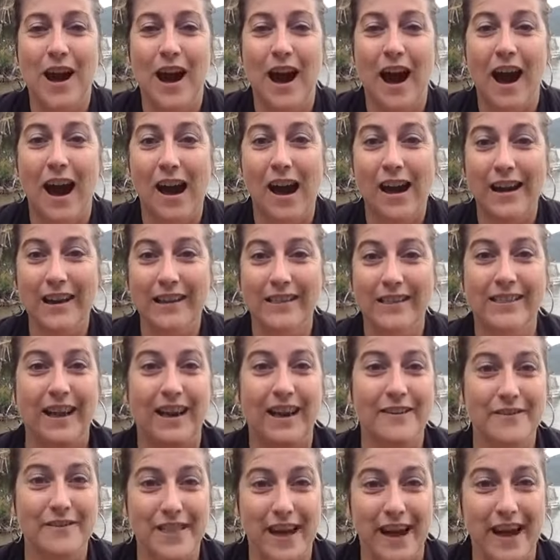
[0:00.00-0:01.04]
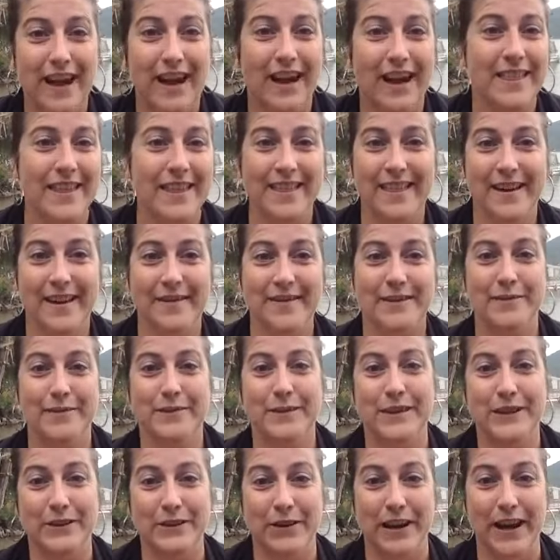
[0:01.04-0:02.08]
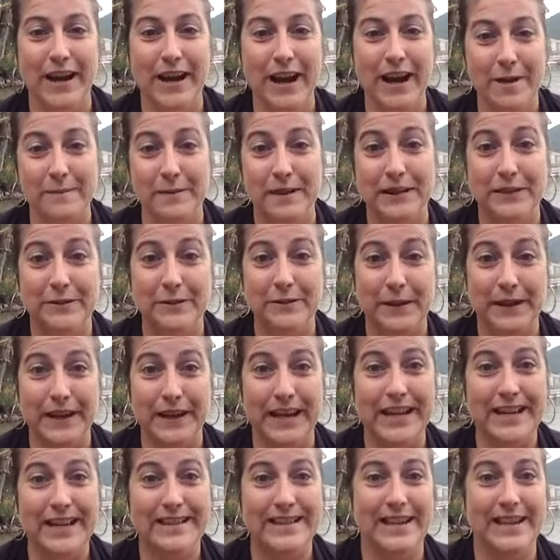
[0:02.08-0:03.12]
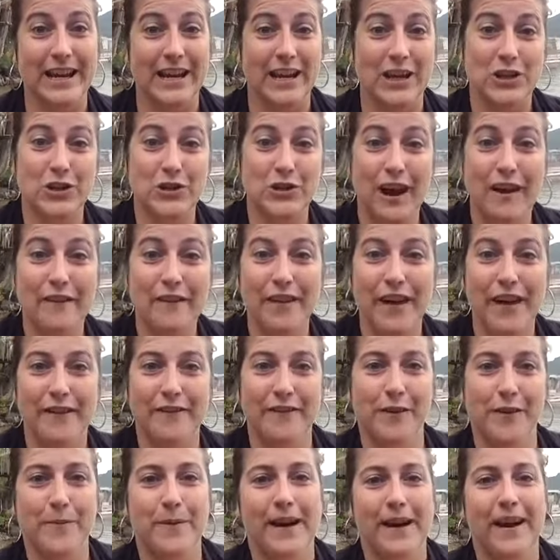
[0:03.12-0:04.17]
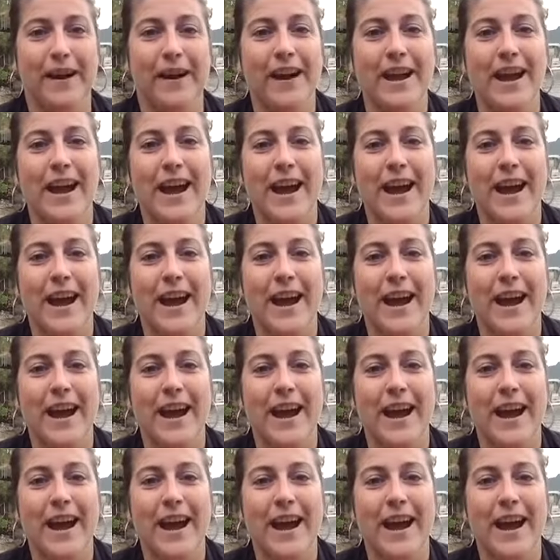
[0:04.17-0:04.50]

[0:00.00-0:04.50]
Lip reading: I love that. I think that was really great in my 20s, and I could travel everywhere.